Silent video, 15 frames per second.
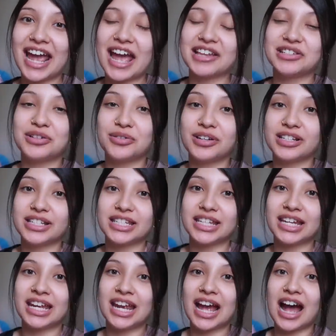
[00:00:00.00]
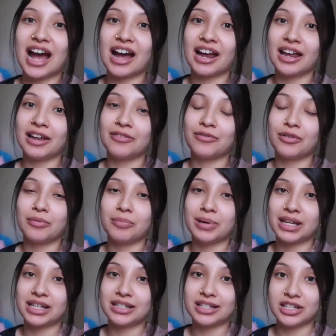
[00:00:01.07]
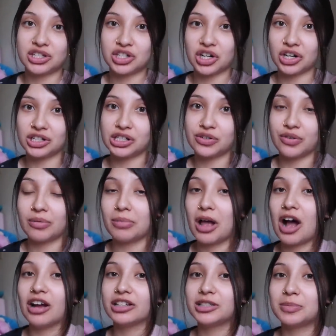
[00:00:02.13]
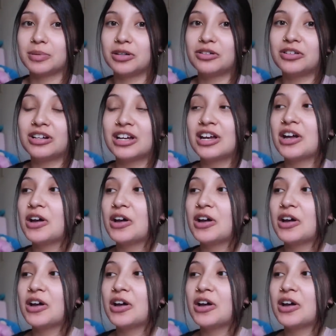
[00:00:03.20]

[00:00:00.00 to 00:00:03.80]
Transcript: As you can see, I've been discharged from the hospital.